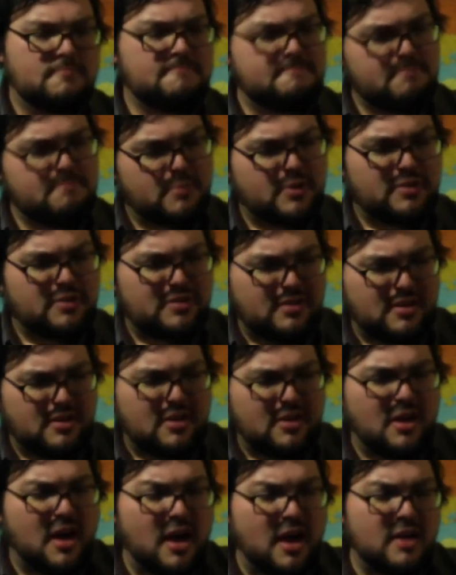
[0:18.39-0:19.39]
was a
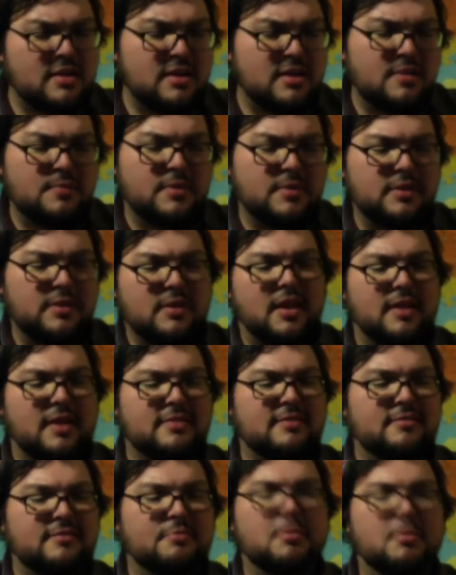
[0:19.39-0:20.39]
continent with
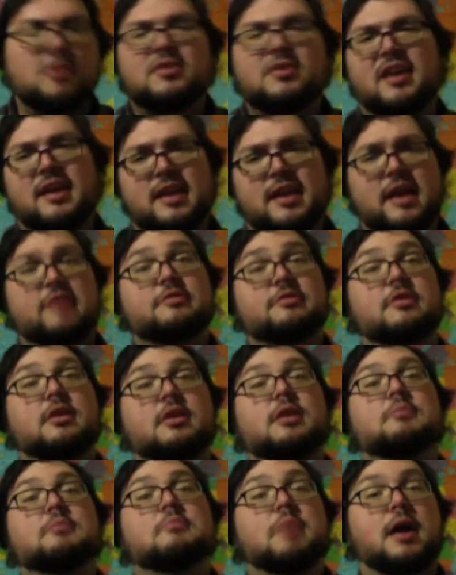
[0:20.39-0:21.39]
lots of
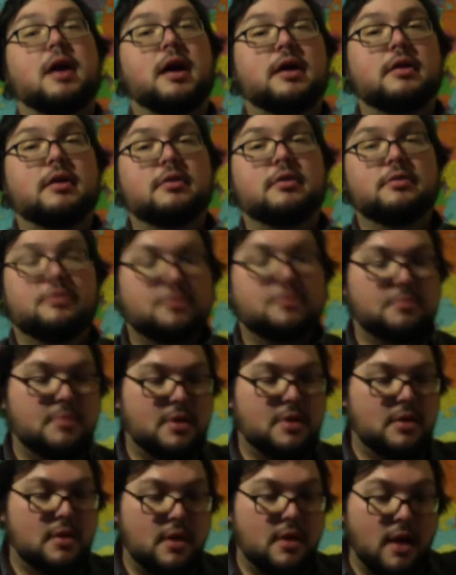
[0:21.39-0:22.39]
multinational empires.
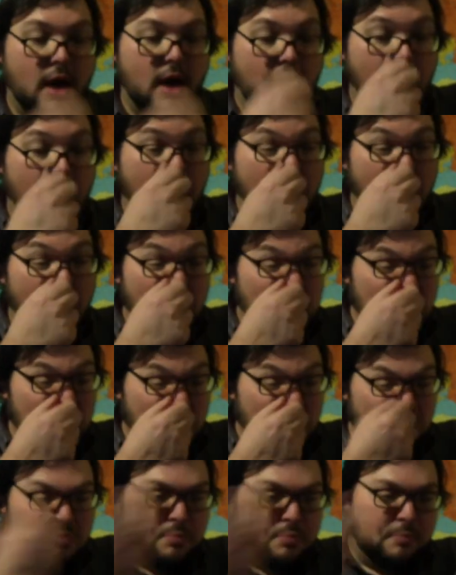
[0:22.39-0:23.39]
Uh,
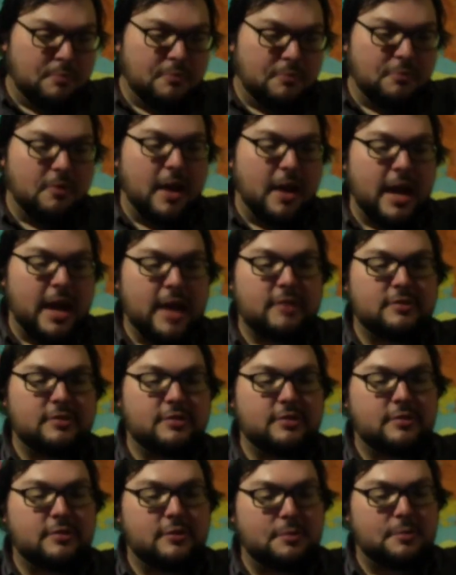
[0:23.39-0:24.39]
France,
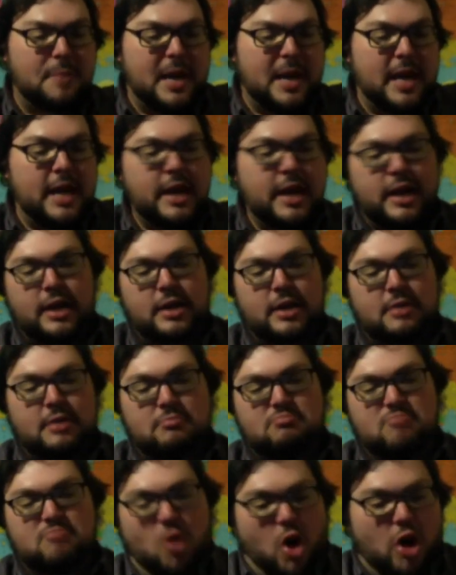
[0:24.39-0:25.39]

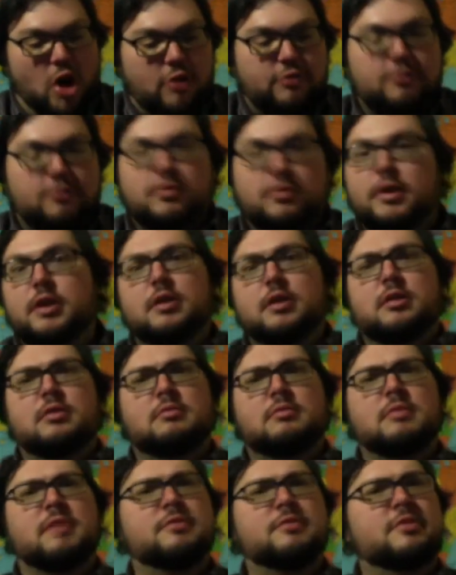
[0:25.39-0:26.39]
Spain,
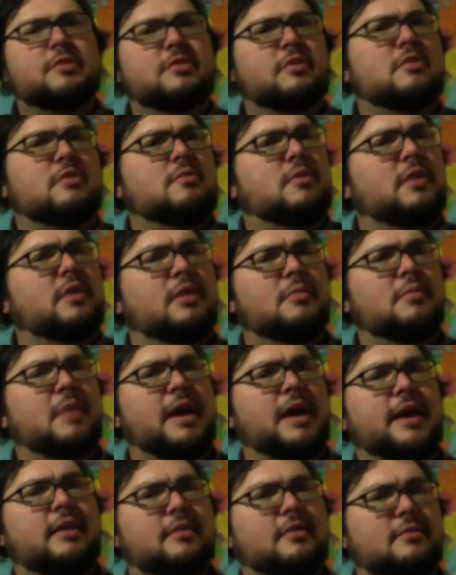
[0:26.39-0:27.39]
Austria, every single one of them
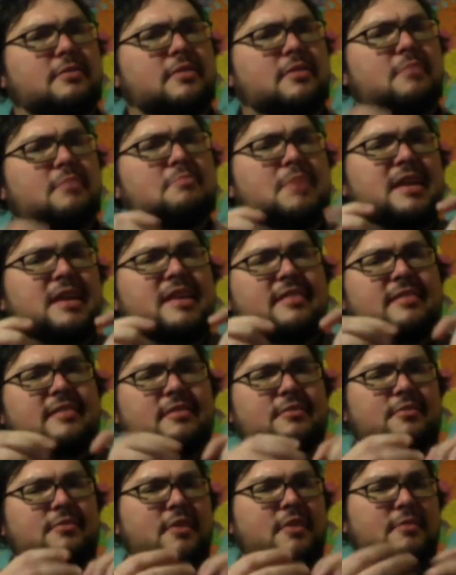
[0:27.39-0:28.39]
had some piece
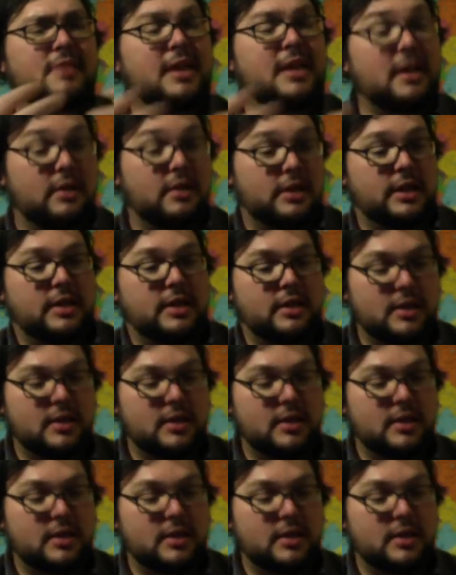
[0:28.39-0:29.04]
of Italy.